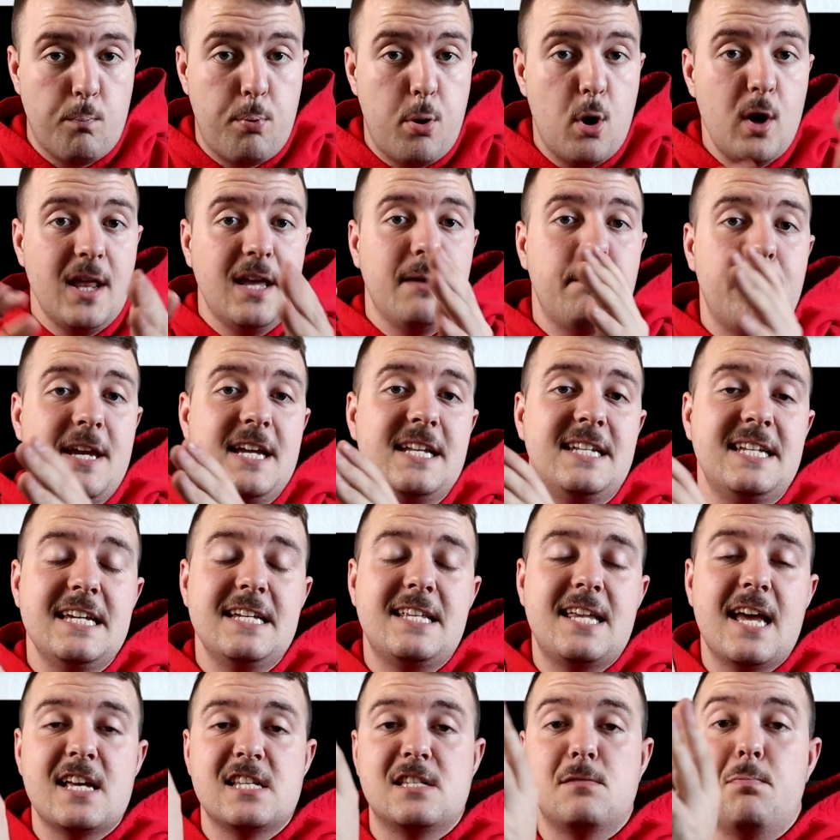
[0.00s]
putting
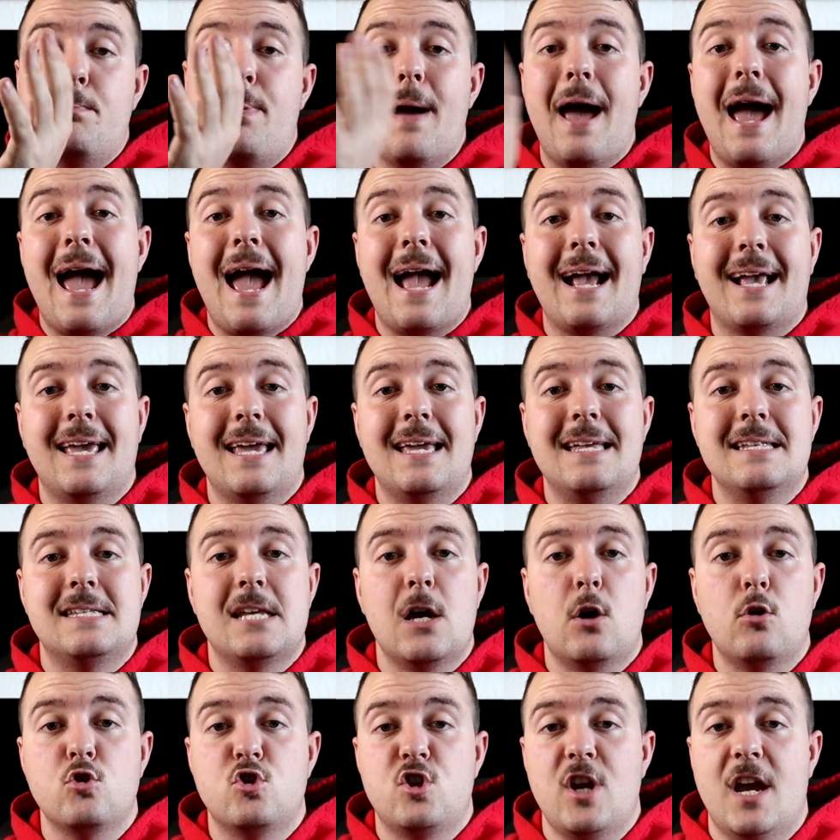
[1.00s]
PT tests back
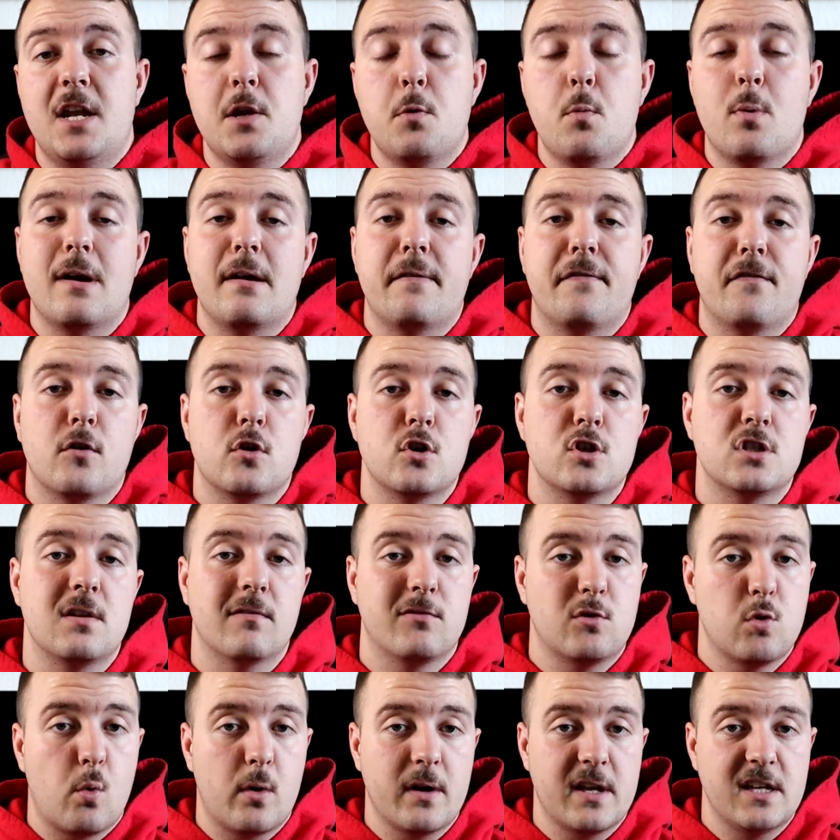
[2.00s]
until January 1st
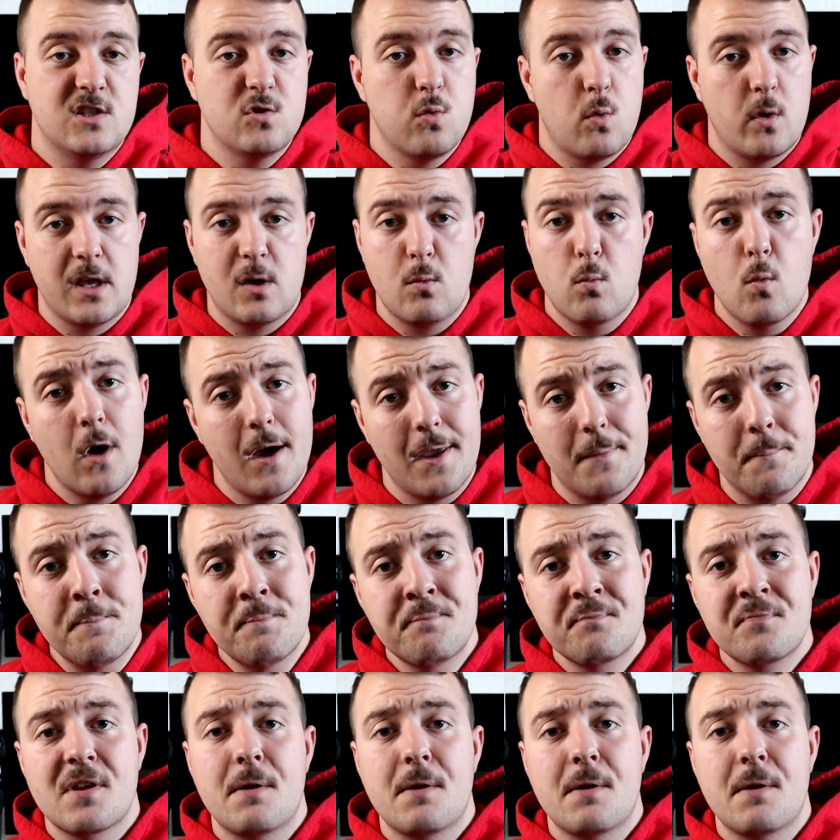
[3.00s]
of 2021